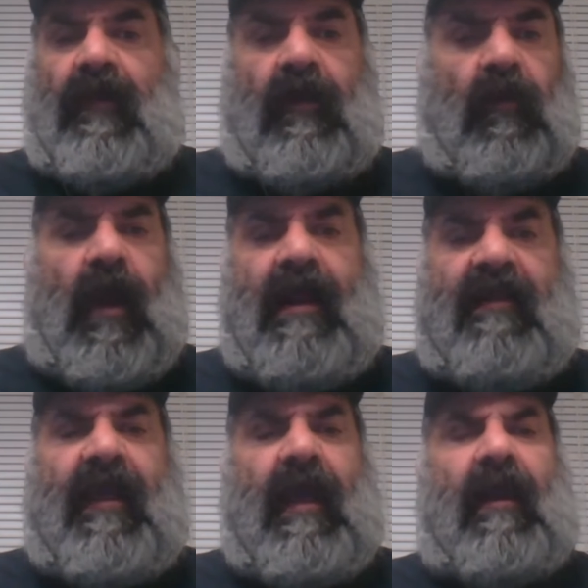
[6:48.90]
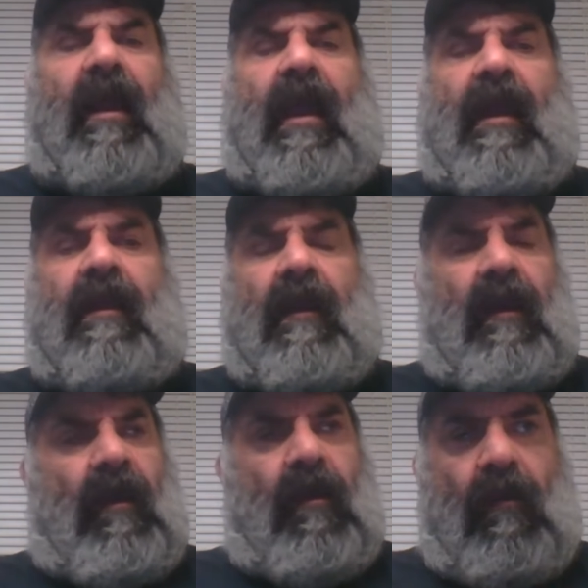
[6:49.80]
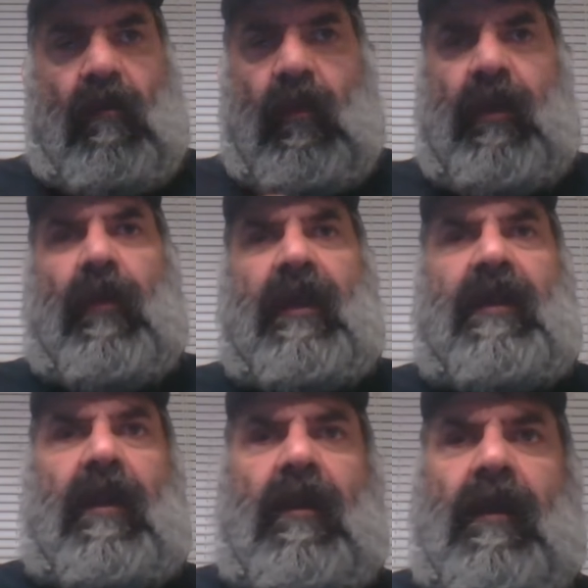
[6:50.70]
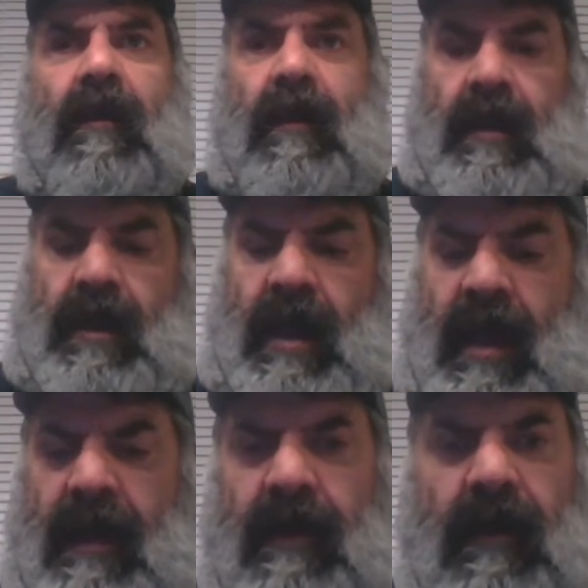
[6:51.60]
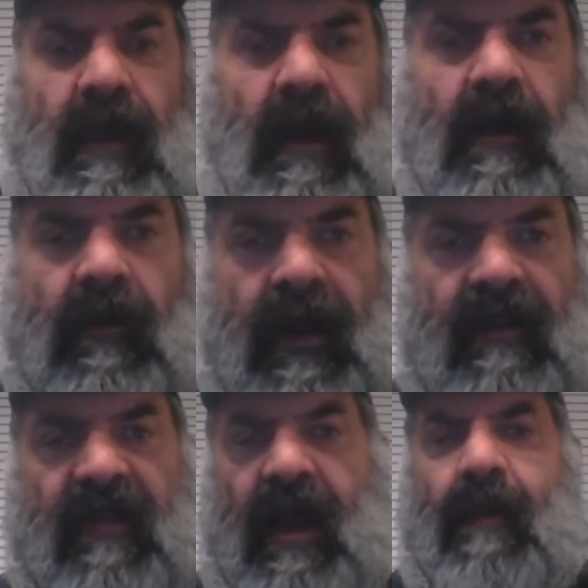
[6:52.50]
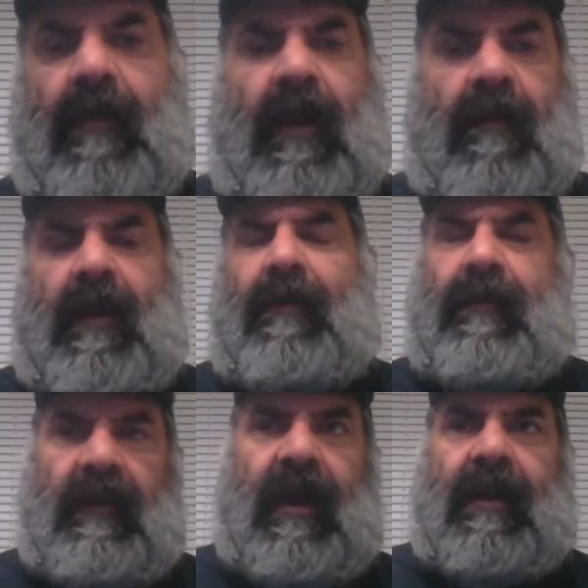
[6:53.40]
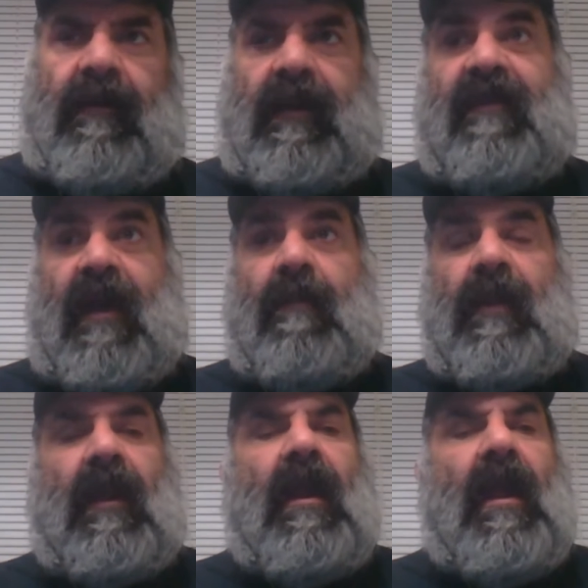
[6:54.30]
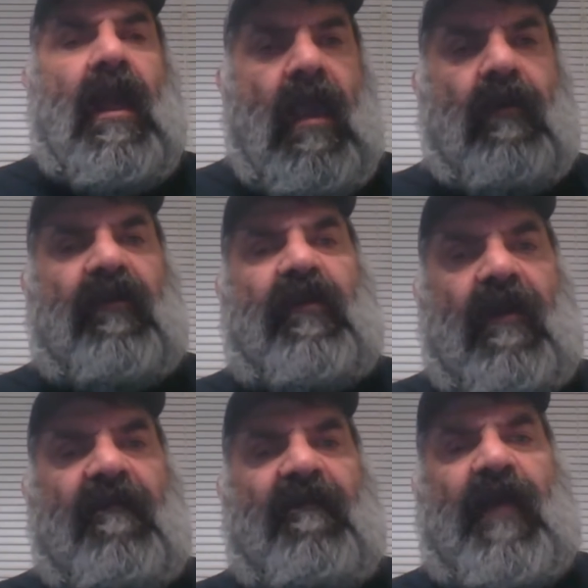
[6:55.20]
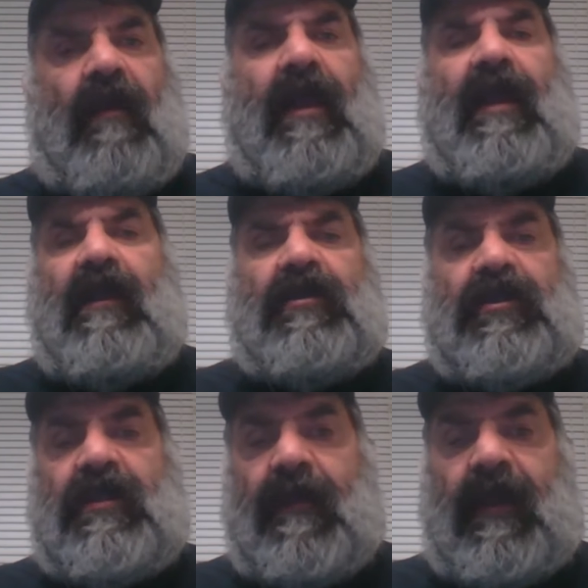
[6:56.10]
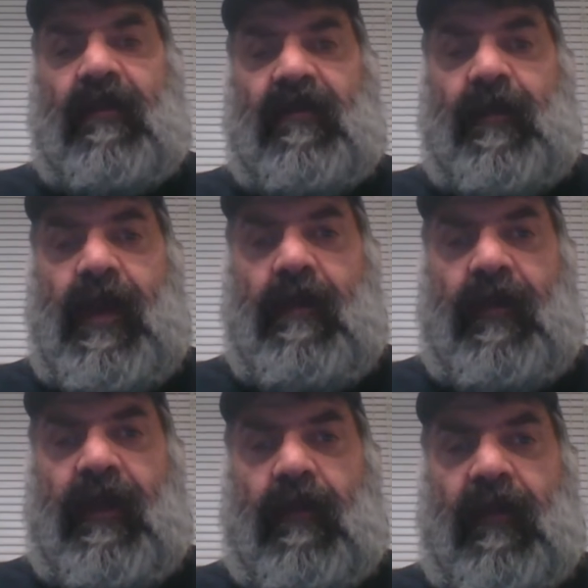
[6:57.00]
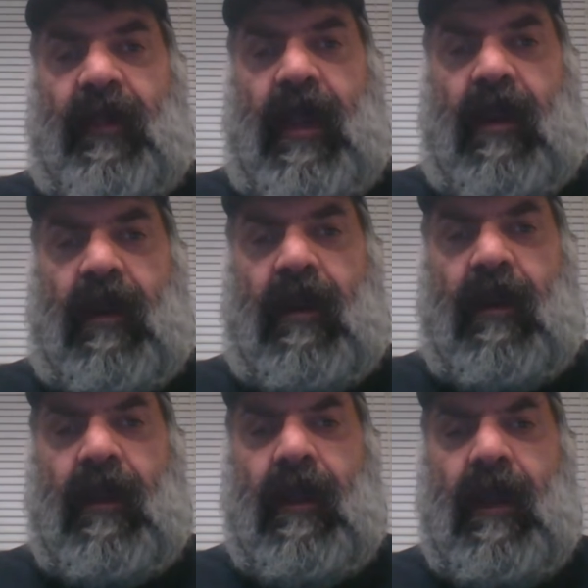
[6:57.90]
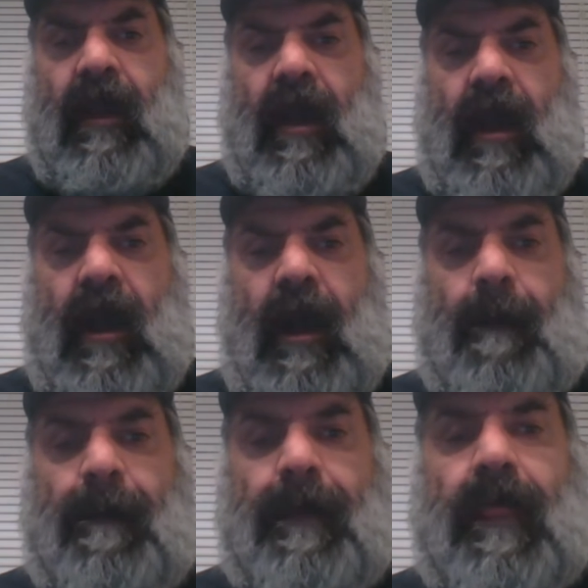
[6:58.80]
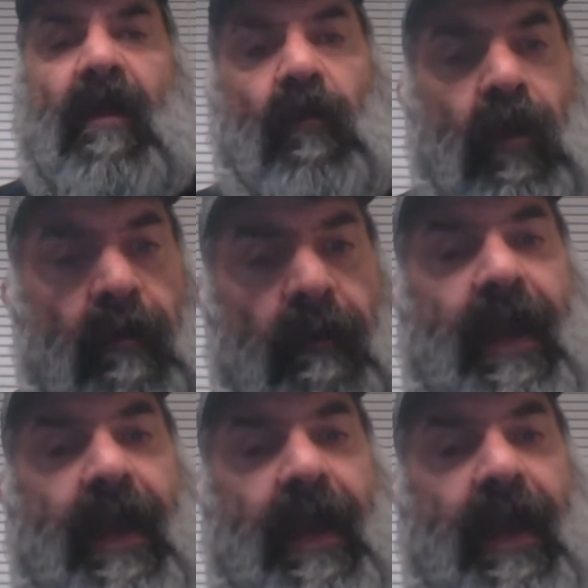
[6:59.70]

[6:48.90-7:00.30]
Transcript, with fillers: it was a great thing and and we went there and had a, a great time. Uh, not a great time, but it was very interesting because the people that were there um, were